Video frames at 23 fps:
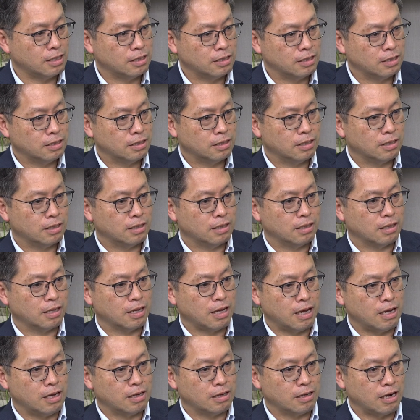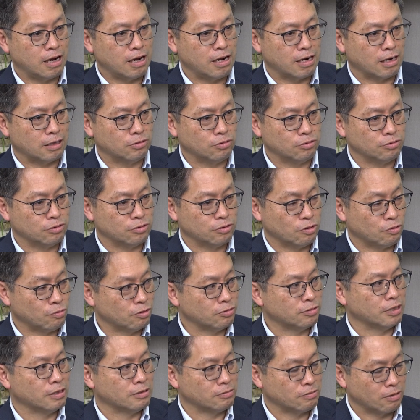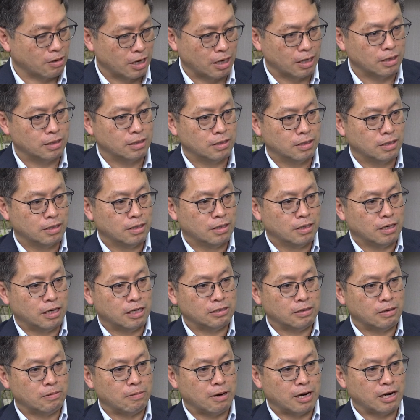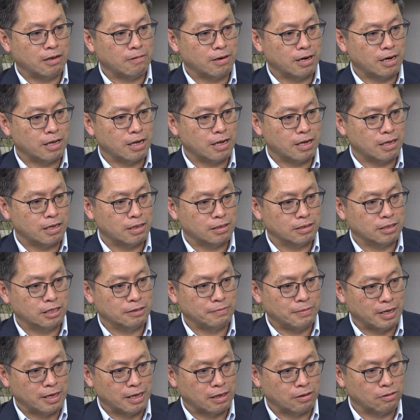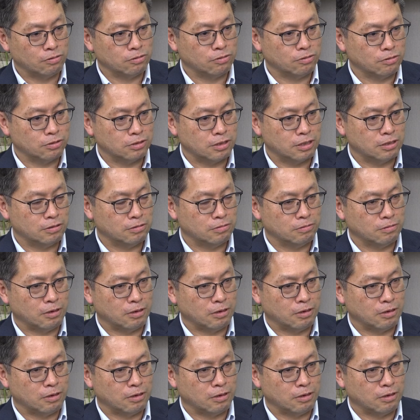how to use the nuclear weapons, what are their perspective, or